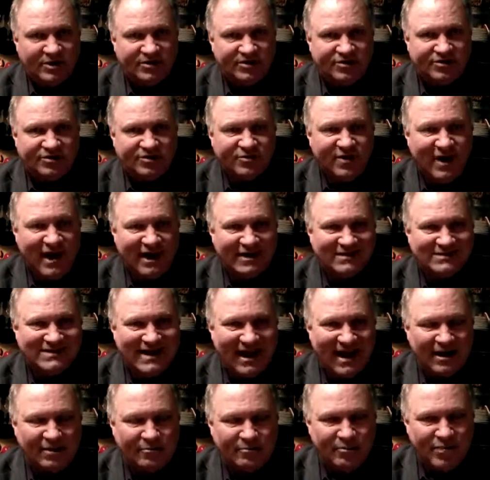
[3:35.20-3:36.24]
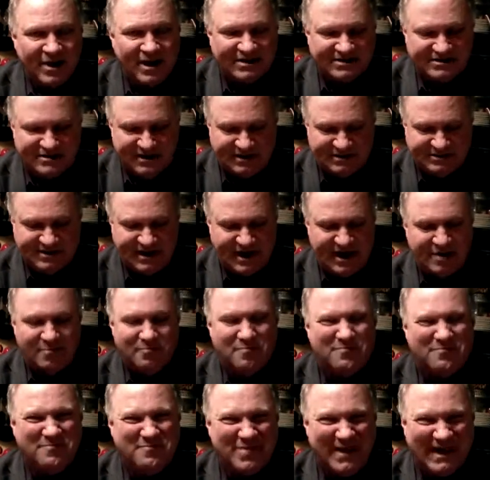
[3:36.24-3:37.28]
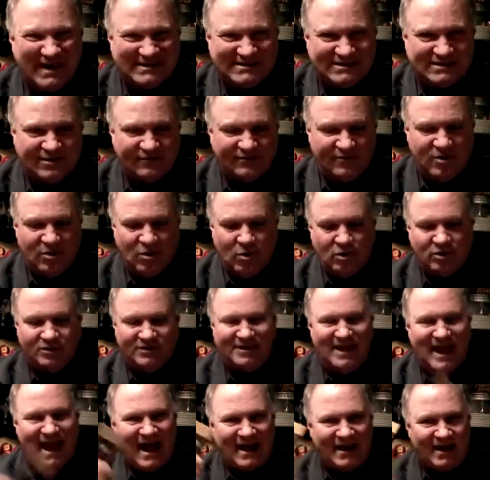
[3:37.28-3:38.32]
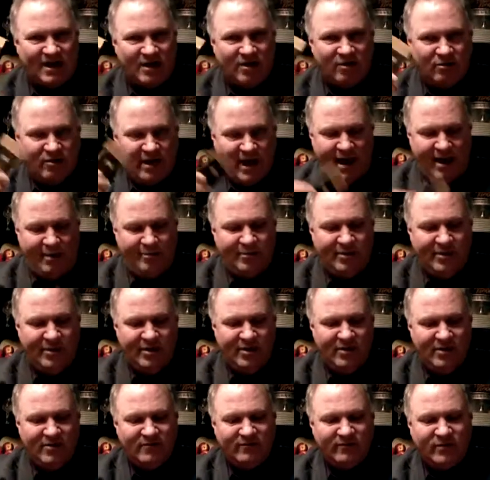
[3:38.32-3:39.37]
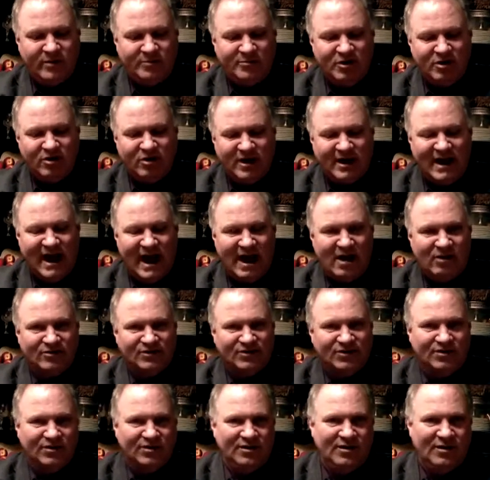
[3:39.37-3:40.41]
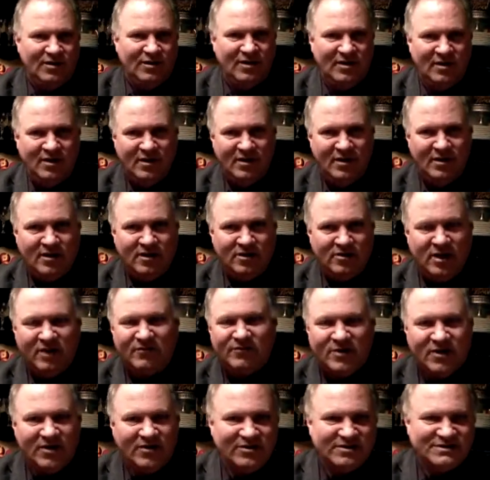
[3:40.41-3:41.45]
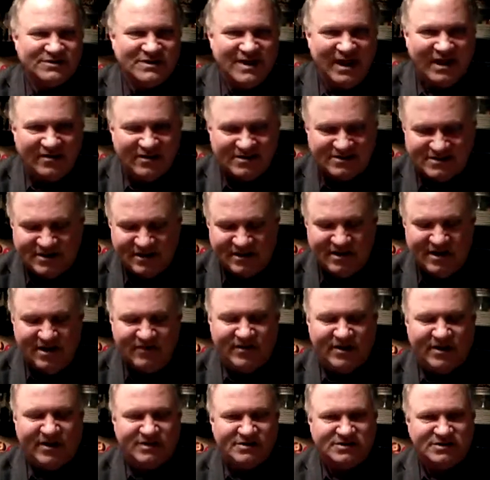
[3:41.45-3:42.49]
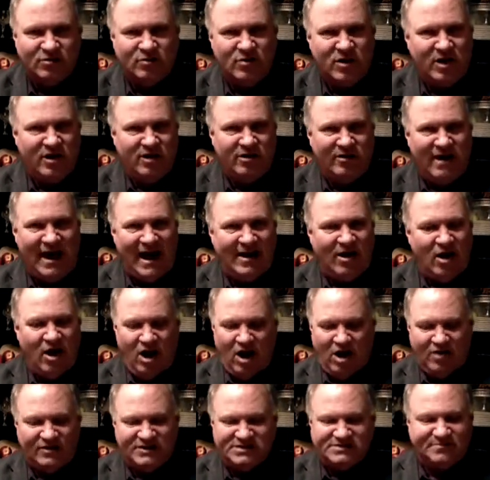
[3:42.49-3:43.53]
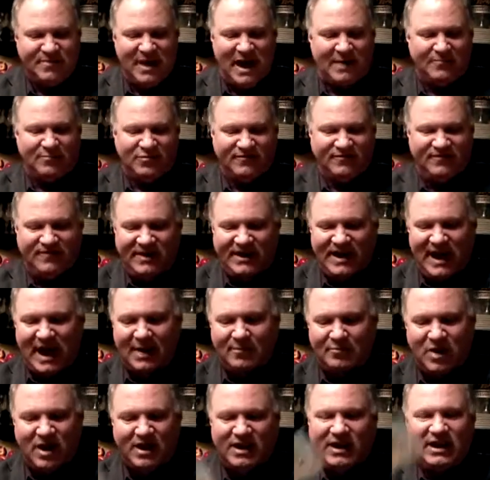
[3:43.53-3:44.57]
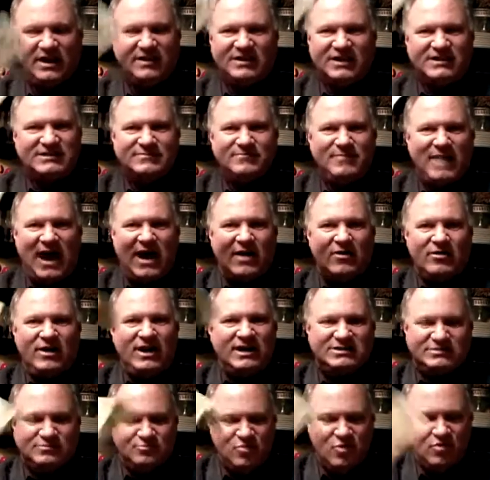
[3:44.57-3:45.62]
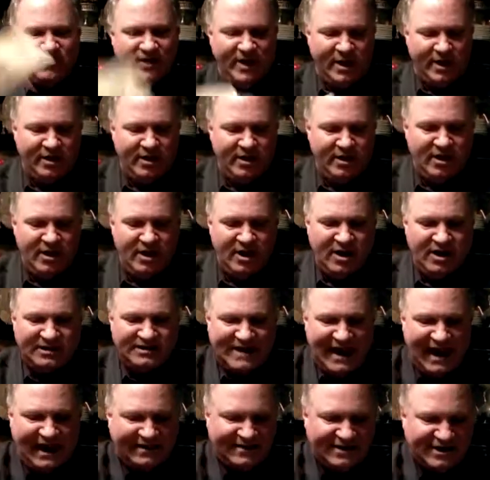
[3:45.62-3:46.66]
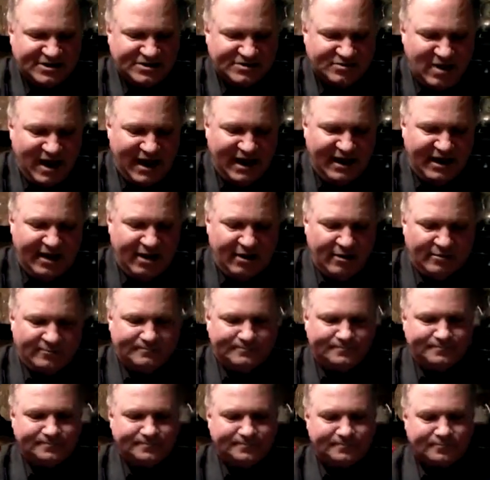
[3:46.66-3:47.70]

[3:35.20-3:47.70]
but to transact business in bits of gold, not in a gram, from your accounts. You have to understand the significance of where you're at. All this paper fiat money, it doesn't matter. It's moving. Take this right here.